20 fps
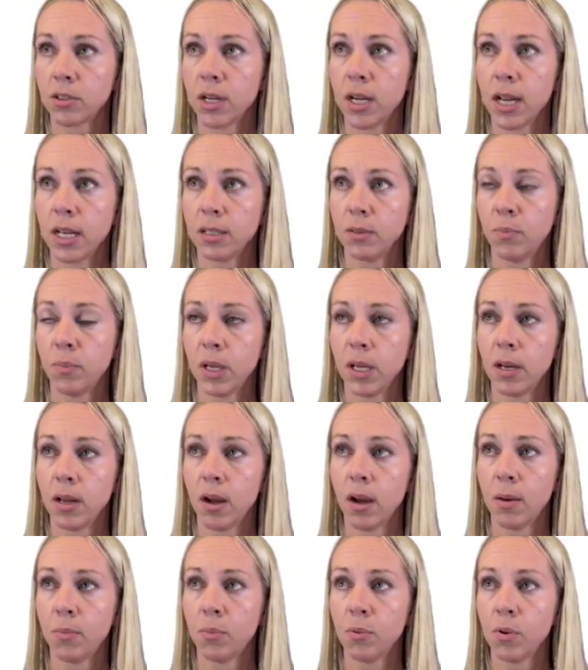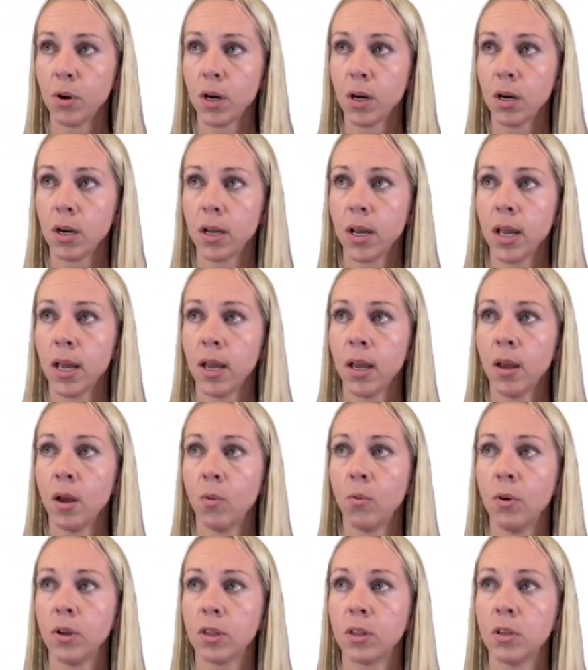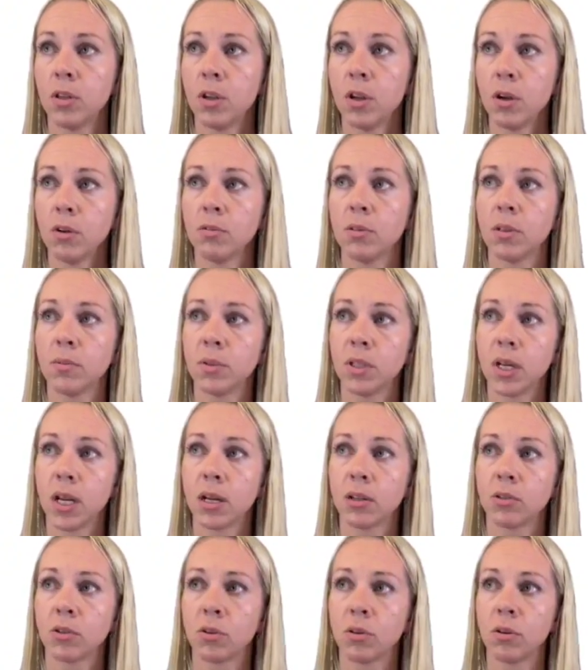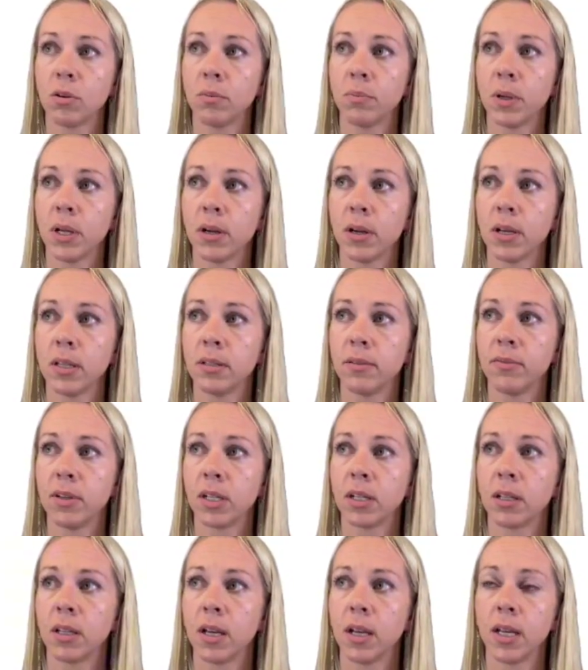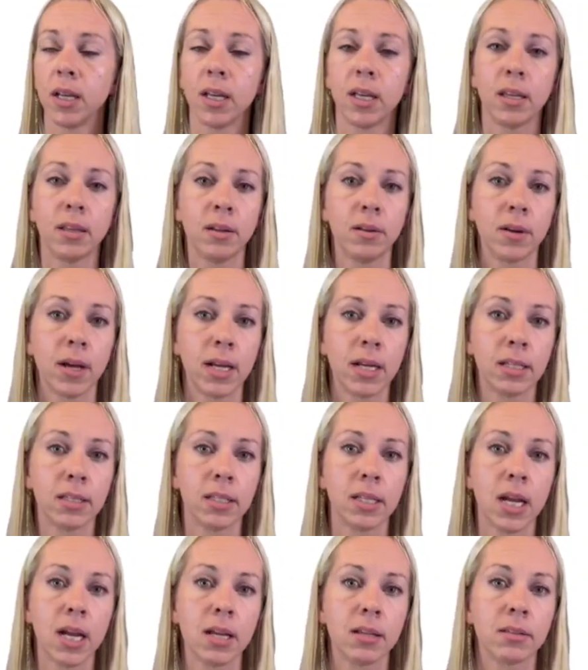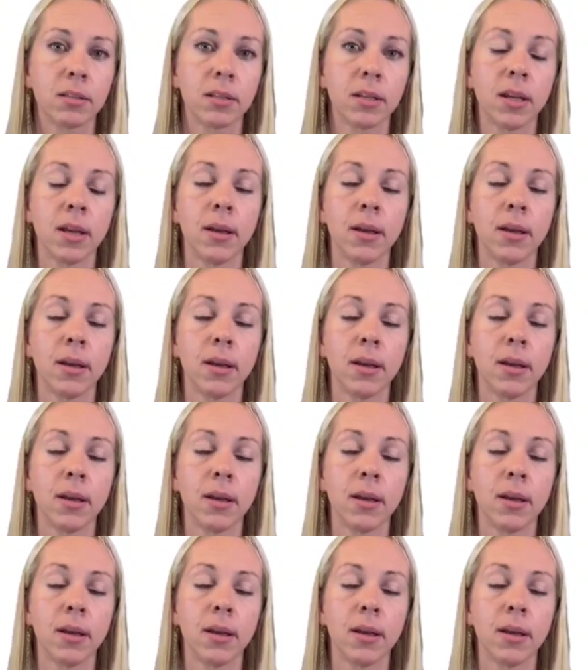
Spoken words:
has been upward, with no substantial periods of decline in the United States.